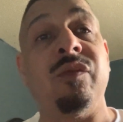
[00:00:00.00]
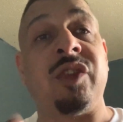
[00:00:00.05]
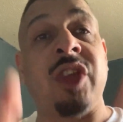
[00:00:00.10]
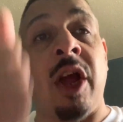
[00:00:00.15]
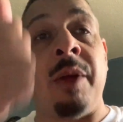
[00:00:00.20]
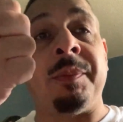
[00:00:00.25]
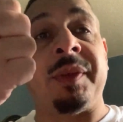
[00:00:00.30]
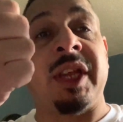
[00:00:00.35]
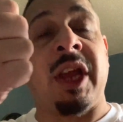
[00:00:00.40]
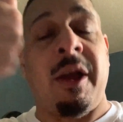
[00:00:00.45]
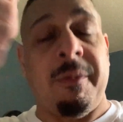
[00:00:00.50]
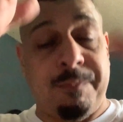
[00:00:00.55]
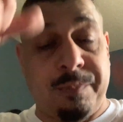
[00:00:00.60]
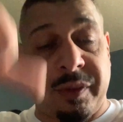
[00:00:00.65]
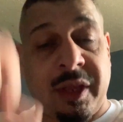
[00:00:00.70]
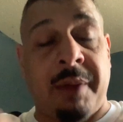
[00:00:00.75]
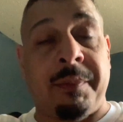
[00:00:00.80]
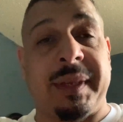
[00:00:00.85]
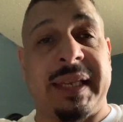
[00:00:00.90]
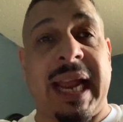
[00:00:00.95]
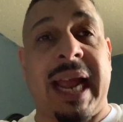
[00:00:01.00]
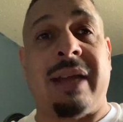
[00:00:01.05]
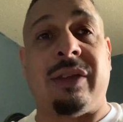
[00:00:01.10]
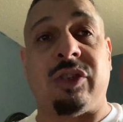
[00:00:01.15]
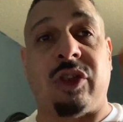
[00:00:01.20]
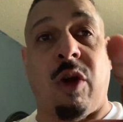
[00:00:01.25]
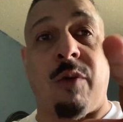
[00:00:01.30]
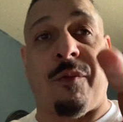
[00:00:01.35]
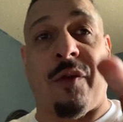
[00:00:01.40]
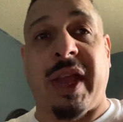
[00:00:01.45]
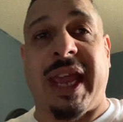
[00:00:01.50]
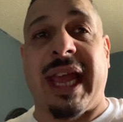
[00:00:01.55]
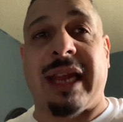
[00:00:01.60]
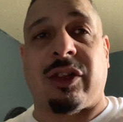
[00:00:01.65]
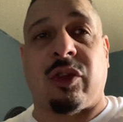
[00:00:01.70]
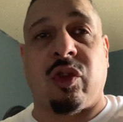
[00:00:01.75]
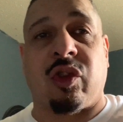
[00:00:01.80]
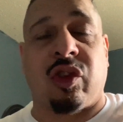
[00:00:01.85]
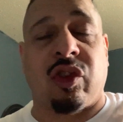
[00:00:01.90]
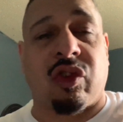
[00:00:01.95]
Thumbs up, thumbs down. Don't
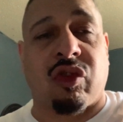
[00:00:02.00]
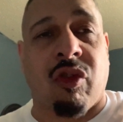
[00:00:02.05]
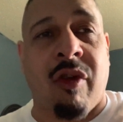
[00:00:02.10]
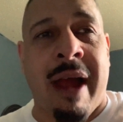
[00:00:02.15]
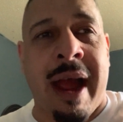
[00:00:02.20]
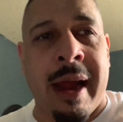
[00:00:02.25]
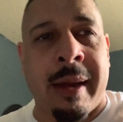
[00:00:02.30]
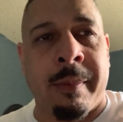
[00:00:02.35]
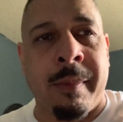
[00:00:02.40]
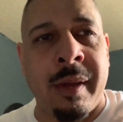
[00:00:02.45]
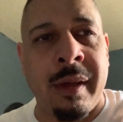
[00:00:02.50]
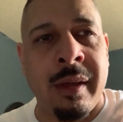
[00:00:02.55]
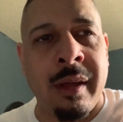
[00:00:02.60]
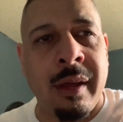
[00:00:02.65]
forget to subscribe.